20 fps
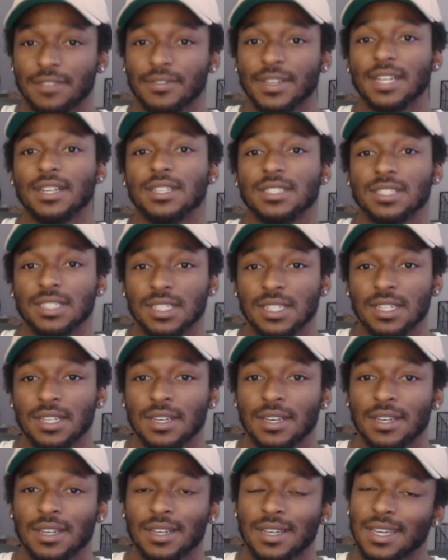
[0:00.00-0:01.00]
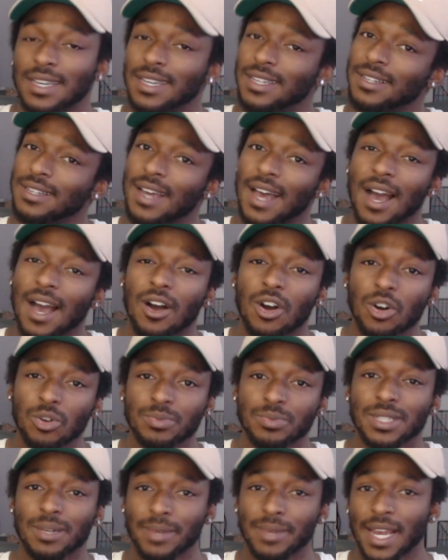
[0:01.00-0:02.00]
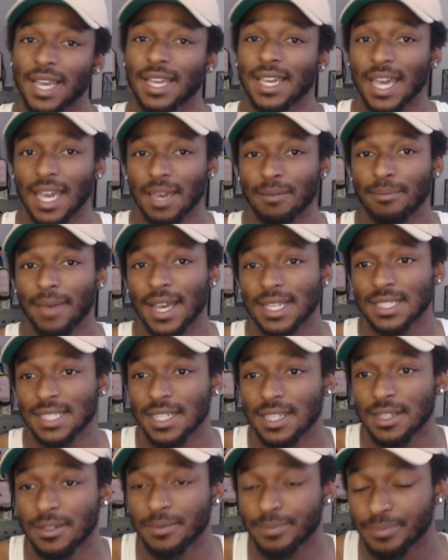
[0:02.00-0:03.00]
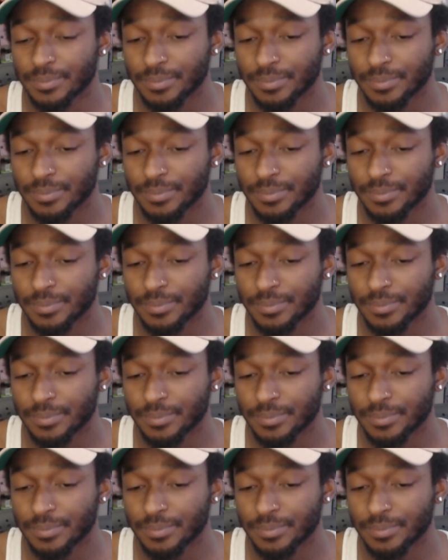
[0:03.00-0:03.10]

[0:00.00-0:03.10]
energy, and I hope some of that came back to him.